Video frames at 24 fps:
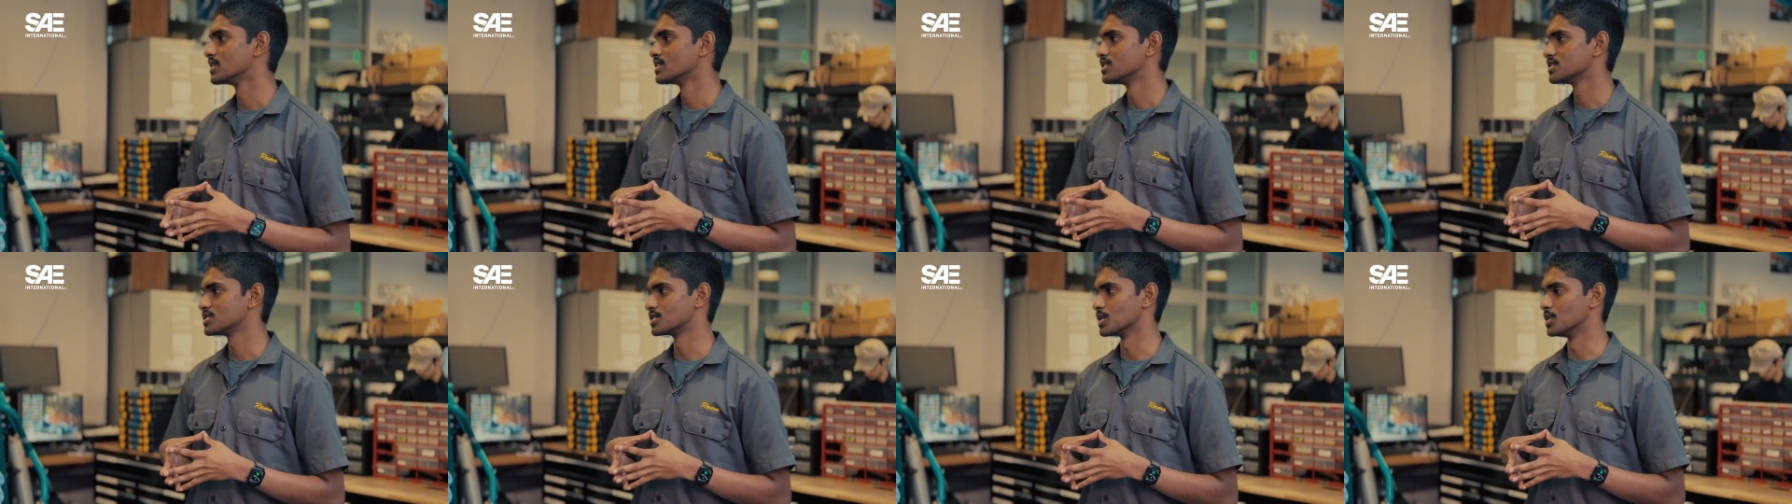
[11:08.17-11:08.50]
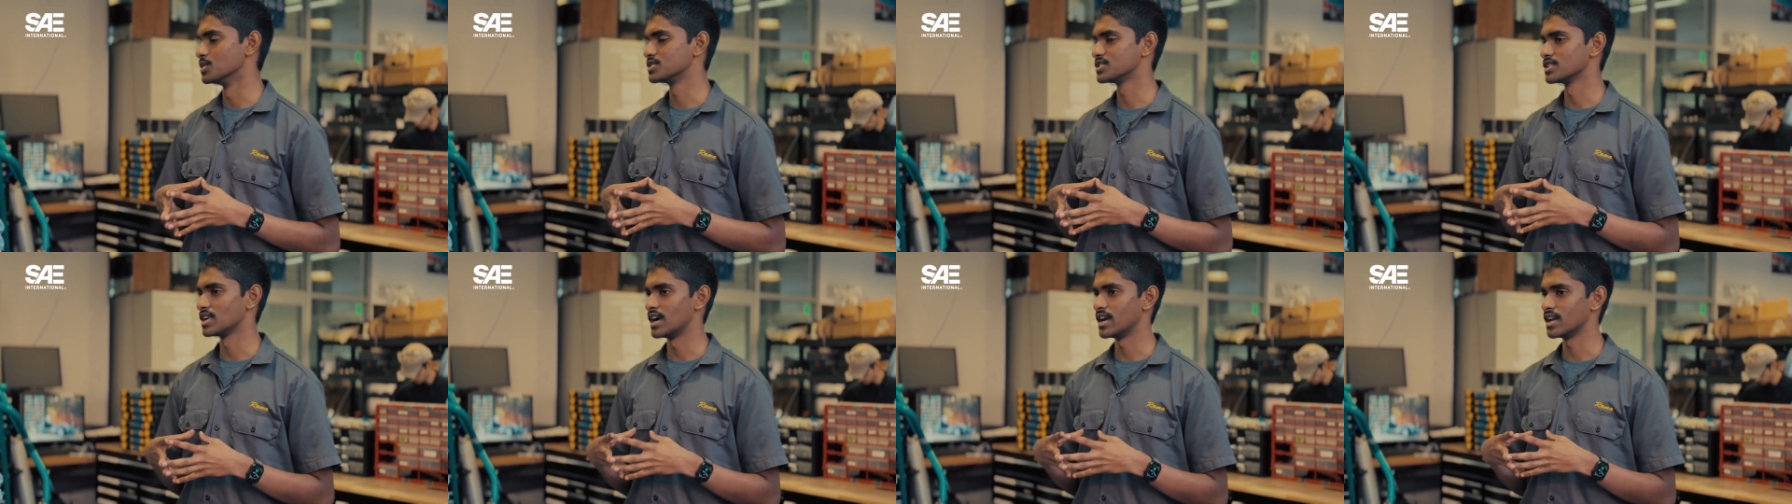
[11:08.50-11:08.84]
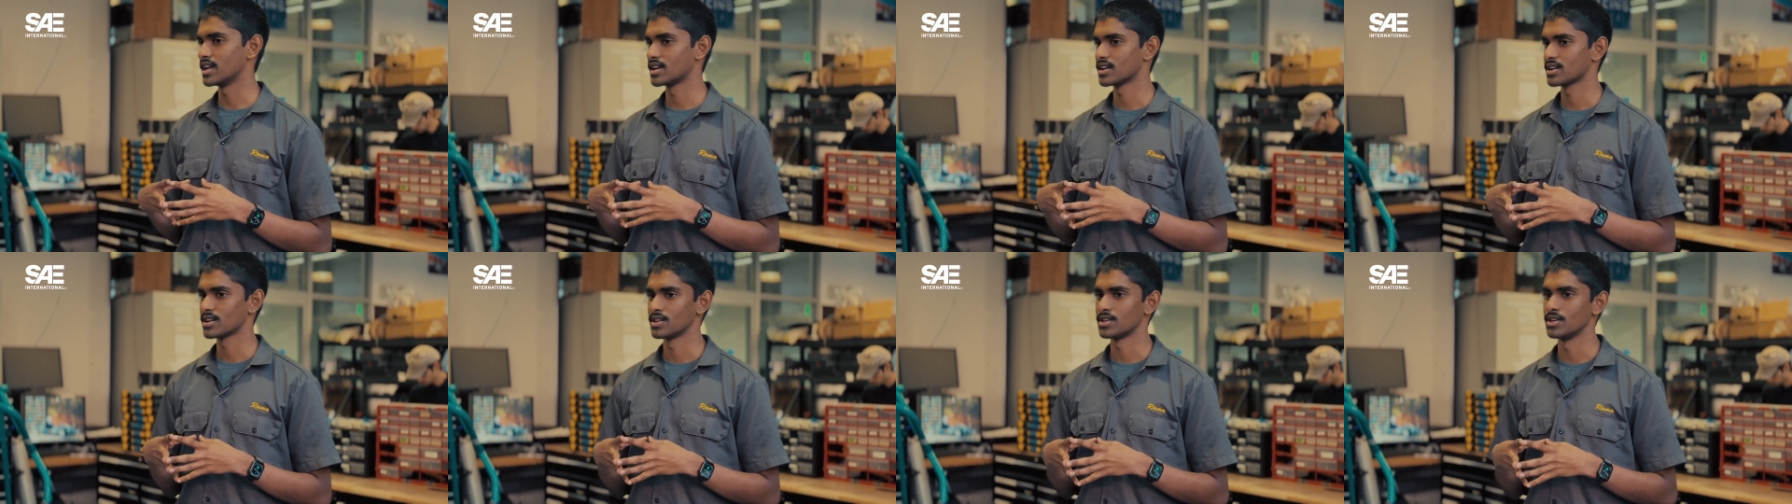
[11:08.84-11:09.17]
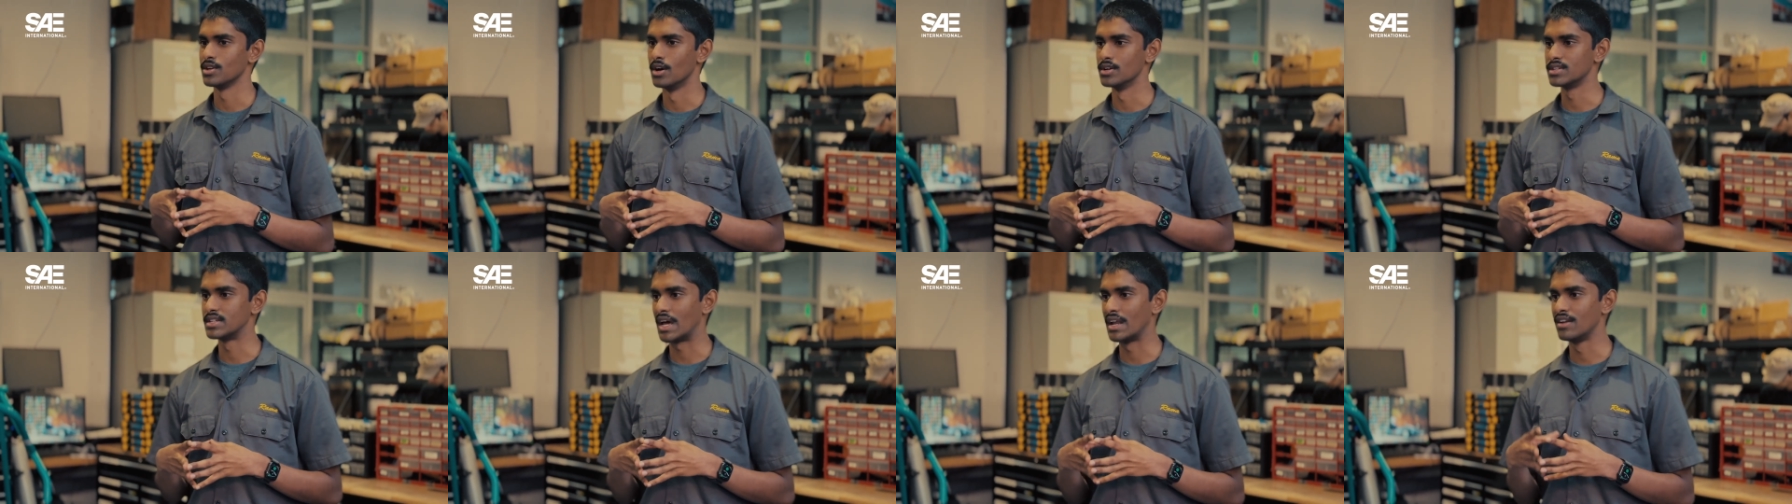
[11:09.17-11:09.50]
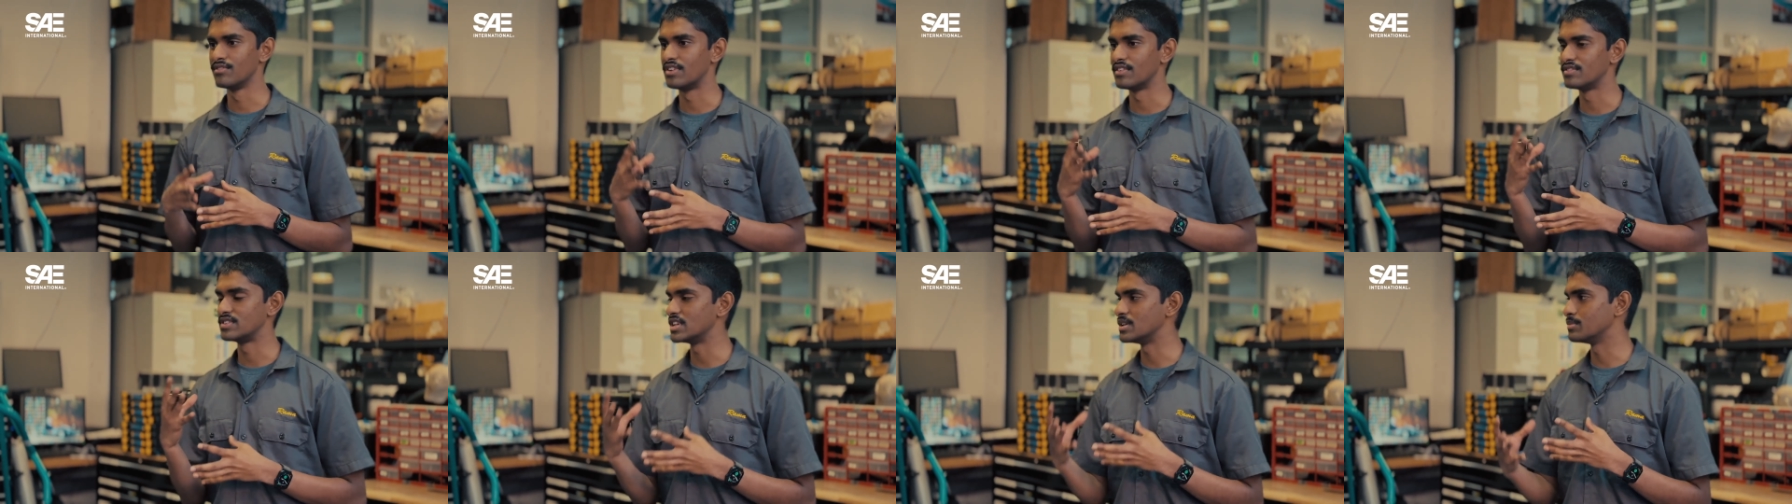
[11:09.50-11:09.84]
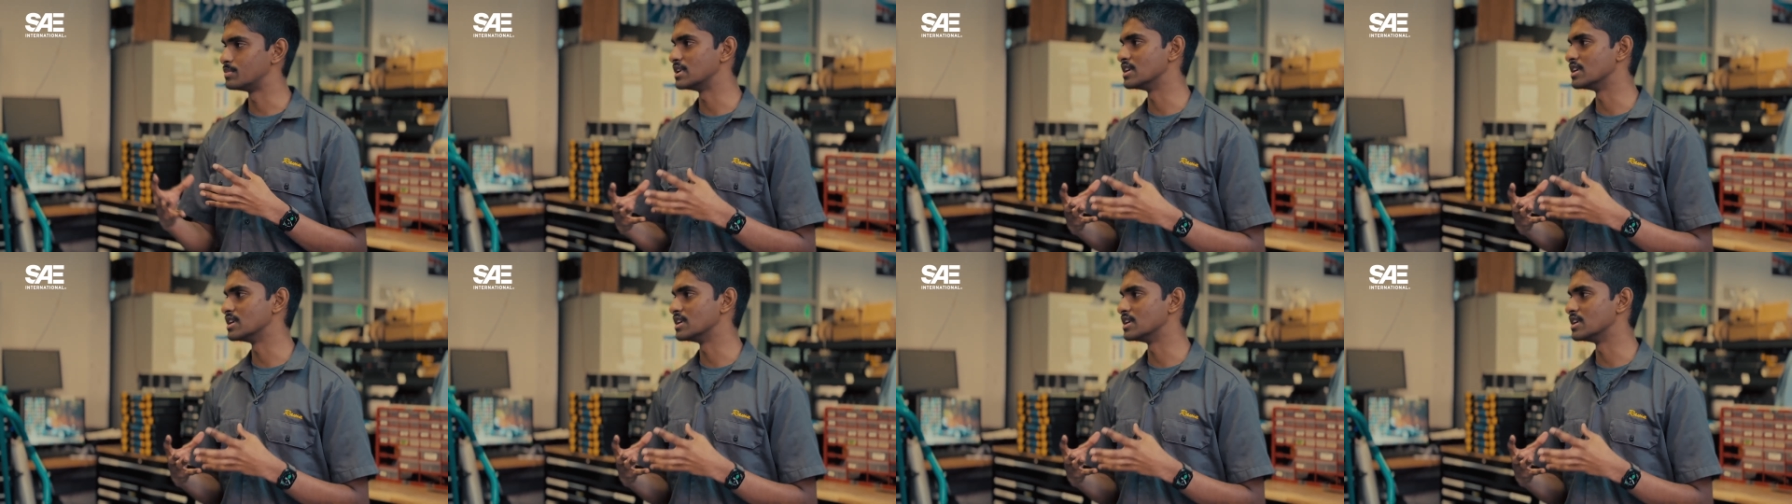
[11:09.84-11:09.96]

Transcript: so it's like you know 10, 15